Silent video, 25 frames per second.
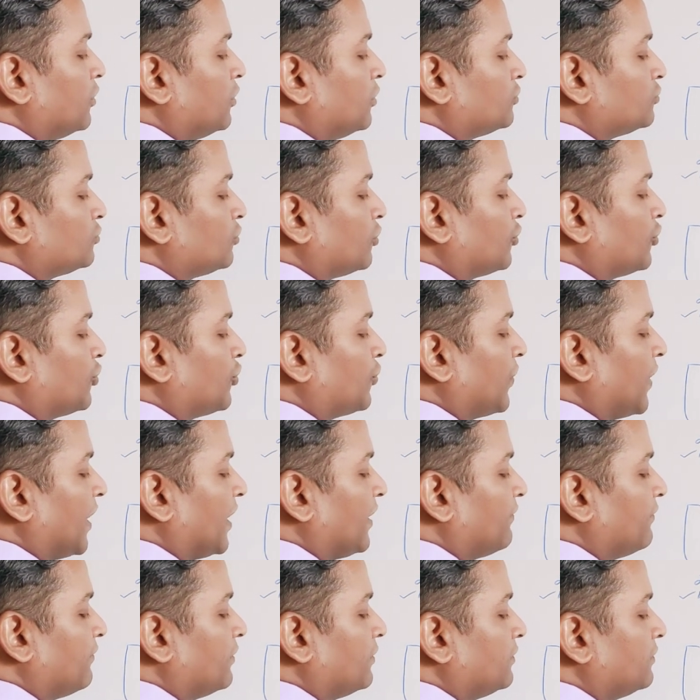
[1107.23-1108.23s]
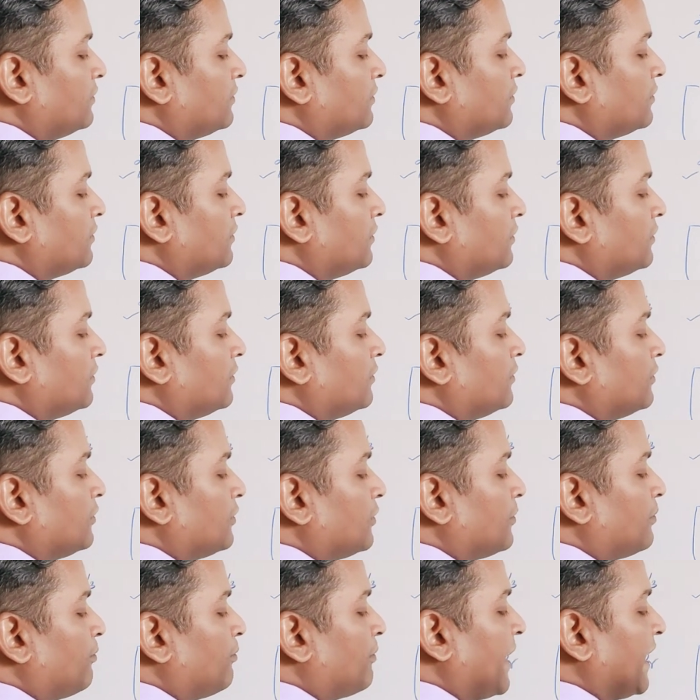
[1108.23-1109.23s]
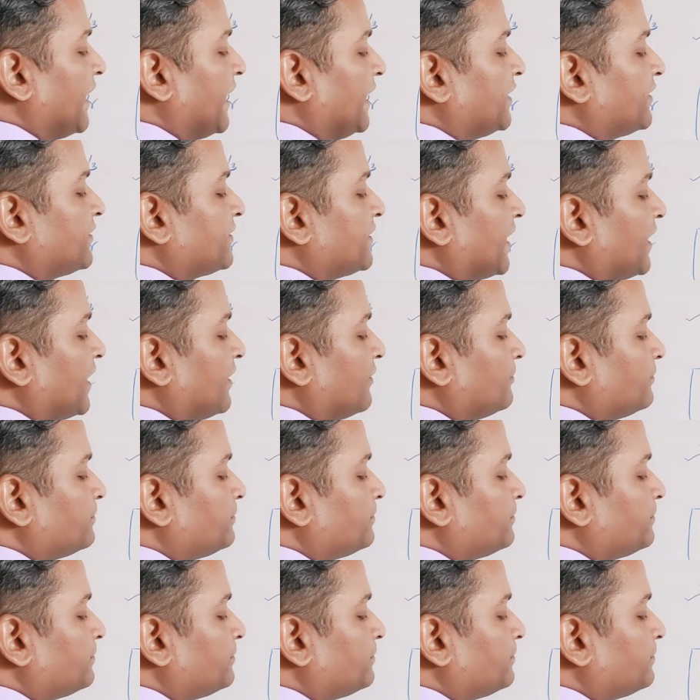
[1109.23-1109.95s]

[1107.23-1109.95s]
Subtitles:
So 12 minus 10